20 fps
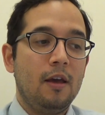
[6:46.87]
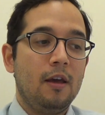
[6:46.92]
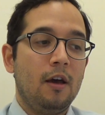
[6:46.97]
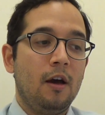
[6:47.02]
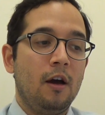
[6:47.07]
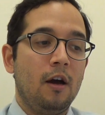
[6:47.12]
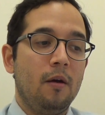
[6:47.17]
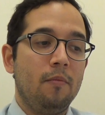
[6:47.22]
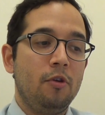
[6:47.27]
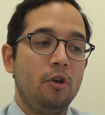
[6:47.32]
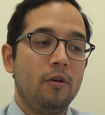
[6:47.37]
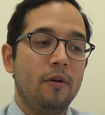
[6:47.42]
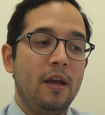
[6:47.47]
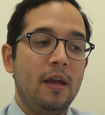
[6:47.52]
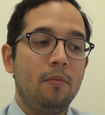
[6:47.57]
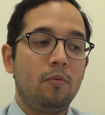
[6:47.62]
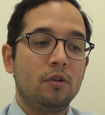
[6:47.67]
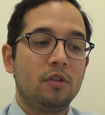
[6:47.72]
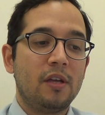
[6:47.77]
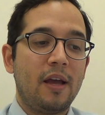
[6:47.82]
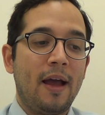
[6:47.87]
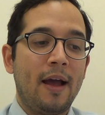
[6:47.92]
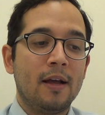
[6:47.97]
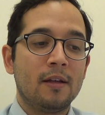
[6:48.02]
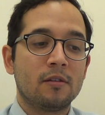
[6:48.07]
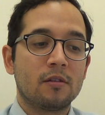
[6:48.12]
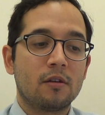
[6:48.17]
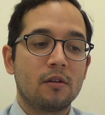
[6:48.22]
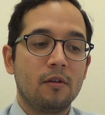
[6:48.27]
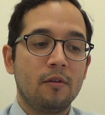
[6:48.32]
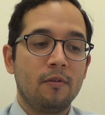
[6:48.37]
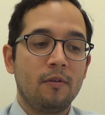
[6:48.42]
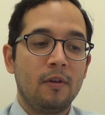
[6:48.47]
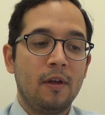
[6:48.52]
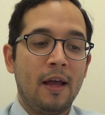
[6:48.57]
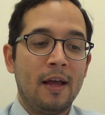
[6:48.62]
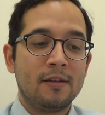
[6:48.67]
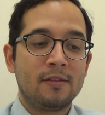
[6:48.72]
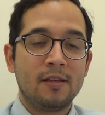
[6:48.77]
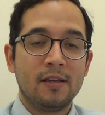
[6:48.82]
You're able to ask
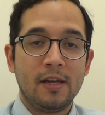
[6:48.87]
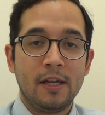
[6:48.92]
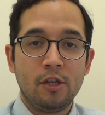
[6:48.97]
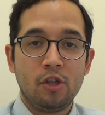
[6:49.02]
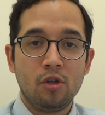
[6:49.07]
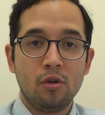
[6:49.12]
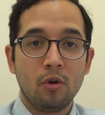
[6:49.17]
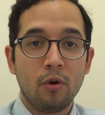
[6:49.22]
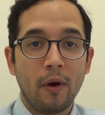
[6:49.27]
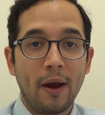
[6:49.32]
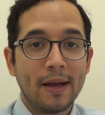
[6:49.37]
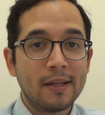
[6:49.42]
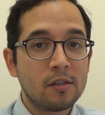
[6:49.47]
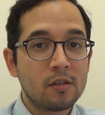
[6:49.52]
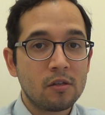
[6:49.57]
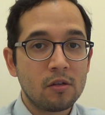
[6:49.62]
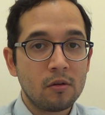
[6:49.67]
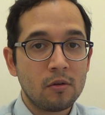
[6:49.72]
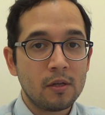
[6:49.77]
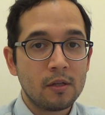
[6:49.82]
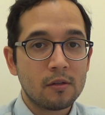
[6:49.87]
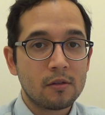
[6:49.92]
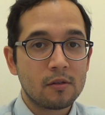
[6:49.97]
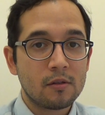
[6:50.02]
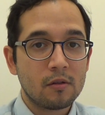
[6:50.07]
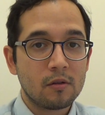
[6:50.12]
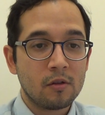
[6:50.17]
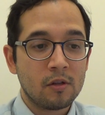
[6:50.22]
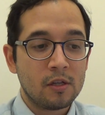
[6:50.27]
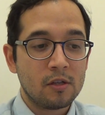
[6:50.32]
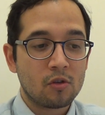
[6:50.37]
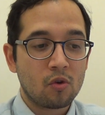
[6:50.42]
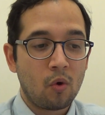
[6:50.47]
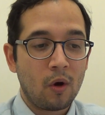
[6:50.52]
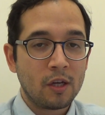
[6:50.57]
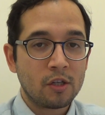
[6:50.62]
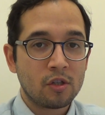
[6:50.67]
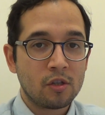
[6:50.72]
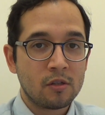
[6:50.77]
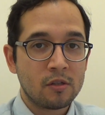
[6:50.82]
SNHU grad students these
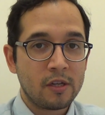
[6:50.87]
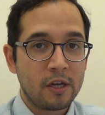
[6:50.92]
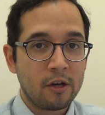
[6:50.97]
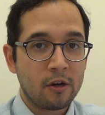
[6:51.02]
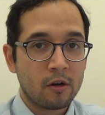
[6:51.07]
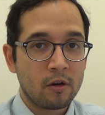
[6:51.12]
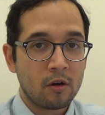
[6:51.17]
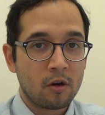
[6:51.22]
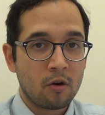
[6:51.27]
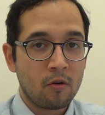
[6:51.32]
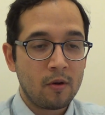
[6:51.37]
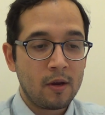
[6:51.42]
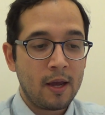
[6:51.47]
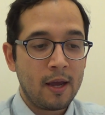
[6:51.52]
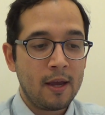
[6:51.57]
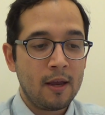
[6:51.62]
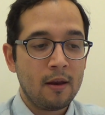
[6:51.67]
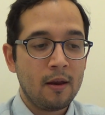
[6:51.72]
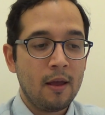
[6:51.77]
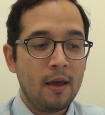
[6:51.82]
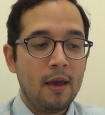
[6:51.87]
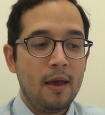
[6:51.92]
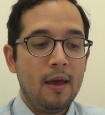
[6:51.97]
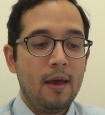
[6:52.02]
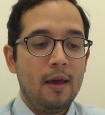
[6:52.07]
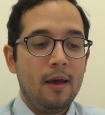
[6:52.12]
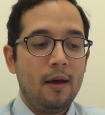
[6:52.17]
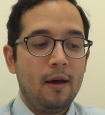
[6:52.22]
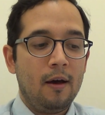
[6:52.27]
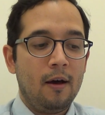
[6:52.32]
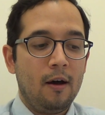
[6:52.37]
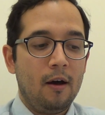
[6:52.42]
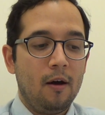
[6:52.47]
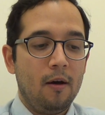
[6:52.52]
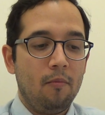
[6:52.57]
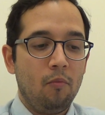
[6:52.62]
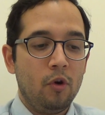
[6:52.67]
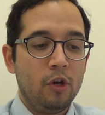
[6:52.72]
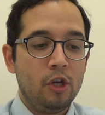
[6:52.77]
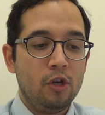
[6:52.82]
questions that you're going to create
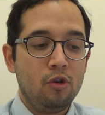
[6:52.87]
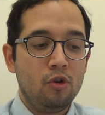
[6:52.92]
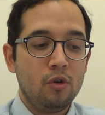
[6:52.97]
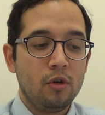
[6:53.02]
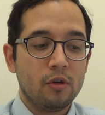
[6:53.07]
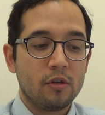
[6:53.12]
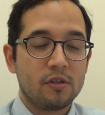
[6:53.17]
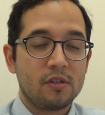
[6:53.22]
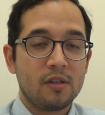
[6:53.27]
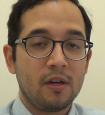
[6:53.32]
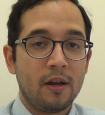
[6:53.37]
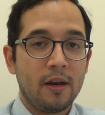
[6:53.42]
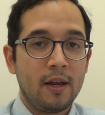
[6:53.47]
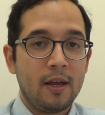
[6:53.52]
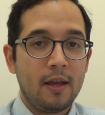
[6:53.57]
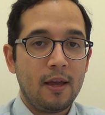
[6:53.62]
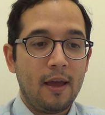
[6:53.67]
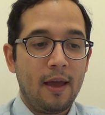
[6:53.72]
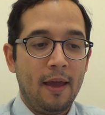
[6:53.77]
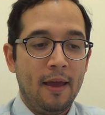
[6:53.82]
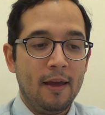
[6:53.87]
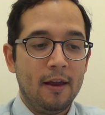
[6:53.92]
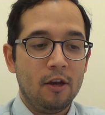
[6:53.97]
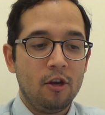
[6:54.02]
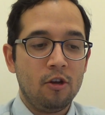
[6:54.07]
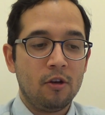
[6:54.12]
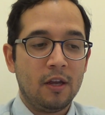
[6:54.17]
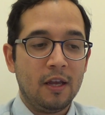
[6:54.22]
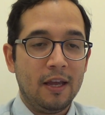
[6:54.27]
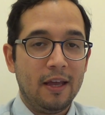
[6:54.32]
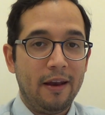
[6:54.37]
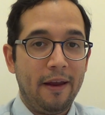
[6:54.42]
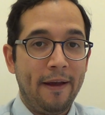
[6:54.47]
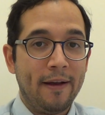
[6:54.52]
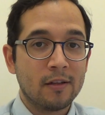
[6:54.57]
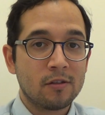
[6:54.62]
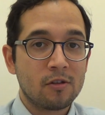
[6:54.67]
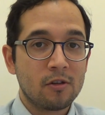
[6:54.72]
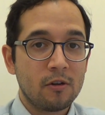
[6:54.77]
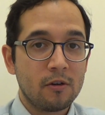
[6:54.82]
when you do your study, and you can get
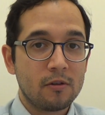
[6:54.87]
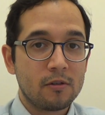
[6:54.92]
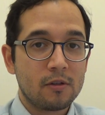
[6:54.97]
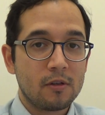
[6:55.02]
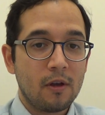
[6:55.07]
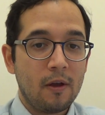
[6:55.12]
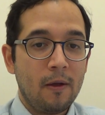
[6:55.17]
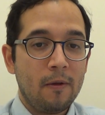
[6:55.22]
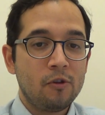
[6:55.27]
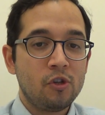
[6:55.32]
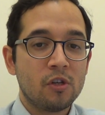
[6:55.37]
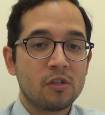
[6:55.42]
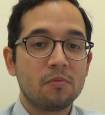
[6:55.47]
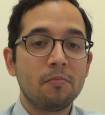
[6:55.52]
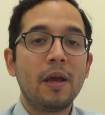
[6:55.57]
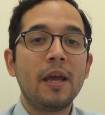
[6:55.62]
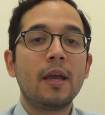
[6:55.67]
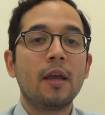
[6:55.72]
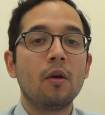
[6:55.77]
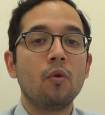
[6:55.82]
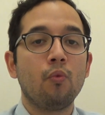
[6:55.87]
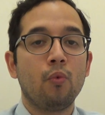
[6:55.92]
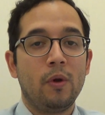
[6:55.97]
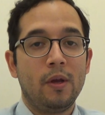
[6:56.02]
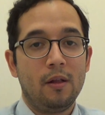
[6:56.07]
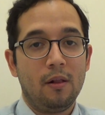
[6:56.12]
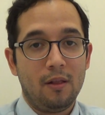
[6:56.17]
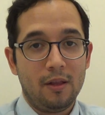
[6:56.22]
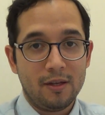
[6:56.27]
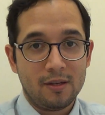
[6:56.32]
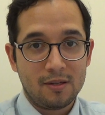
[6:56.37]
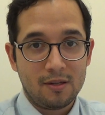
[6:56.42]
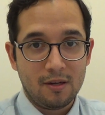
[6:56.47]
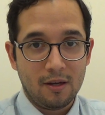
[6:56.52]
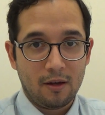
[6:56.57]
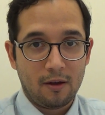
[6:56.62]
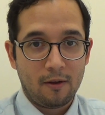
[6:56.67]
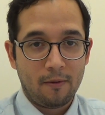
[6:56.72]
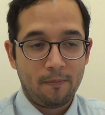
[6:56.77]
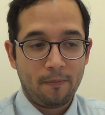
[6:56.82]
answers. Just make it
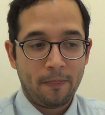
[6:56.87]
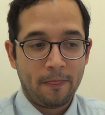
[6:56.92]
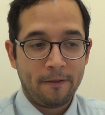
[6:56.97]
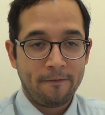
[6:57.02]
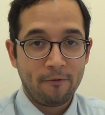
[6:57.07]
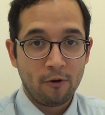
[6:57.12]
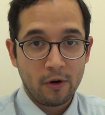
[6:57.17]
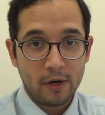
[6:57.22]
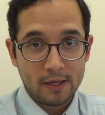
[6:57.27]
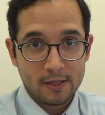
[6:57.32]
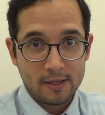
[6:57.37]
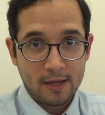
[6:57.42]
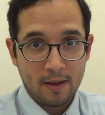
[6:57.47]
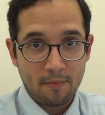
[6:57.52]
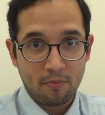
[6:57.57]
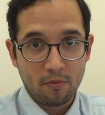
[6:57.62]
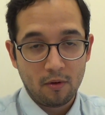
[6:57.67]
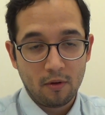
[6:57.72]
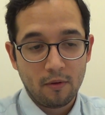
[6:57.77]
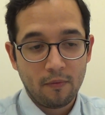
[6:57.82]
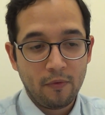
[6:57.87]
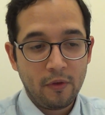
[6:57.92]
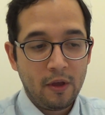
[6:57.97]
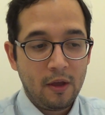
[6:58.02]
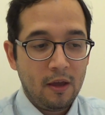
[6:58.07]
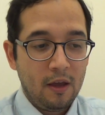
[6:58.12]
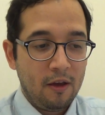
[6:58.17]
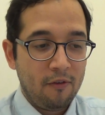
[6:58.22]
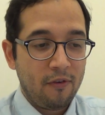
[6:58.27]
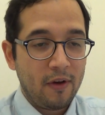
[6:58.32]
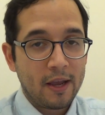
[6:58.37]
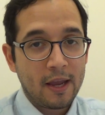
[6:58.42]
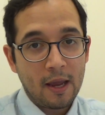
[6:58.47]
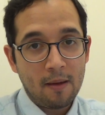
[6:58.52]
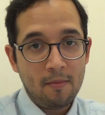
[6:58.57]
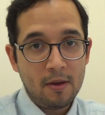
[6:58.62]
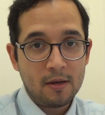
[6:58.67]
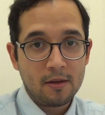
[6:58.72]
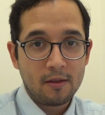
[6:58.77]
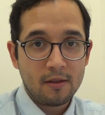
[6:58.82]
realistic. For an example, if I
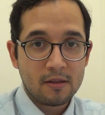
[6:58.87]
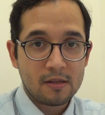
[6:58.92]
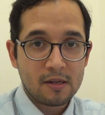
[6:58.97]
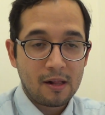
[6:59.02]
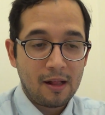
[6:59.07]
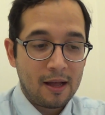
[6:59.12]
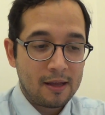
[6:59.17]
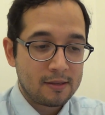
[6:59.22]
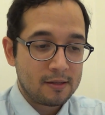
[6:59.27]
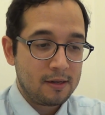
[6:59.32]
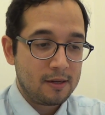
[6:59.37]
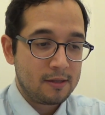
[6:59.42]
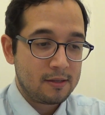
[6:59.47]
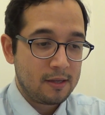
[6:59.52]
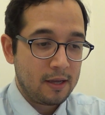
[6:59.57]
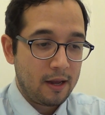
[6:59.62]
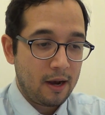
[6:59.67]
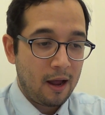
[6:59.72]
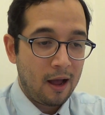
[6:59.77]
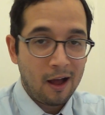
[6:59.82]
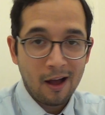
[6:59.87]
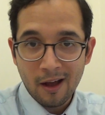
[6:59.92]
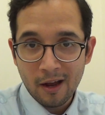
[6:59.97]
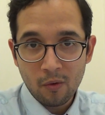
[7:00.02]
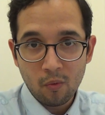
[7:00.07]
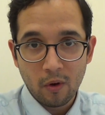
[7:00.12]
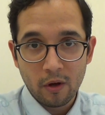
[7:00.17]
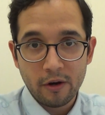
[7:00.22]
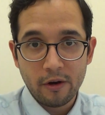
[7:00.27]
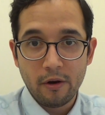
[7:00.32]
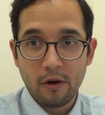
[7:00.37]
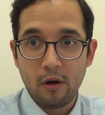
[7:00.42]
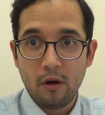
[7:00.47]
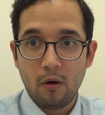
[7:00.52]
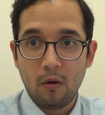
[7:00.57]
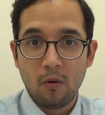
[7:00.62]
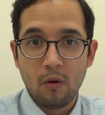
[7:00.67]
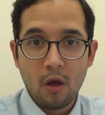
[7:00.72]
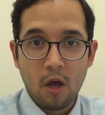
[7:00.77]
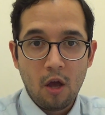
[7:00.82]
came into this class and I said, I want to
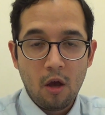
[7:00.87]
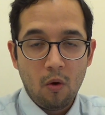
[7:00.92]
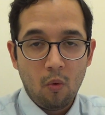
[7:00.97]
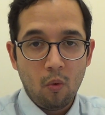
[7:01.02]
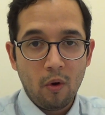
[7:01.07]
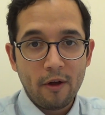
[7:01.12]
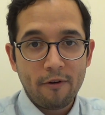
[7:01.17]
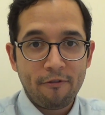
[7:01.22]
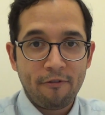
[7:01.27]
know what